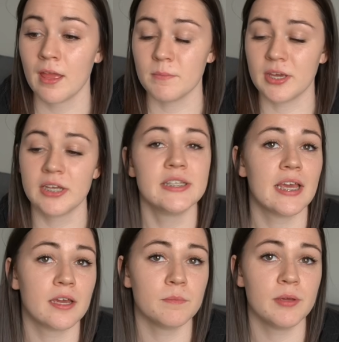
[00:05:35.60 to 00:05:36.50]
because
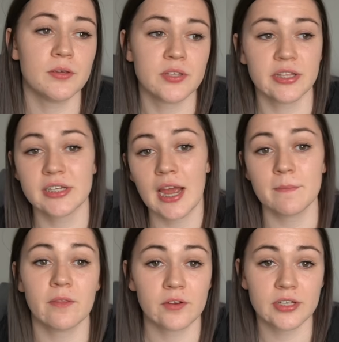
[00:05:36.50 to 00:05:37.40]
they could be using the
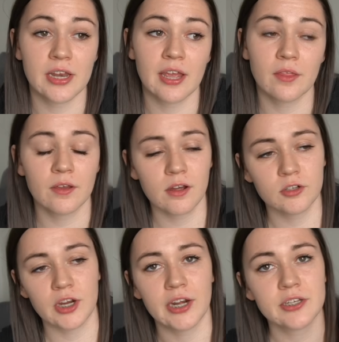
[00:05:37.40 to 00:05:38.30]
time that they're sending out the
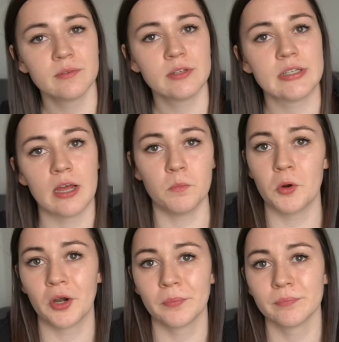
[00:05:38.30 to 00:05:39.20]
contract to sell
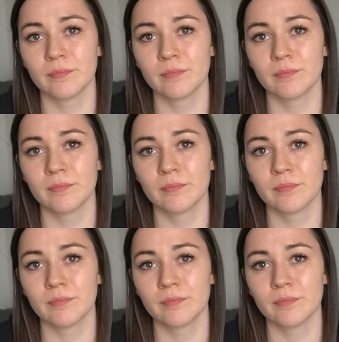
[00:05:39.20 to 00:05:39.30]
more.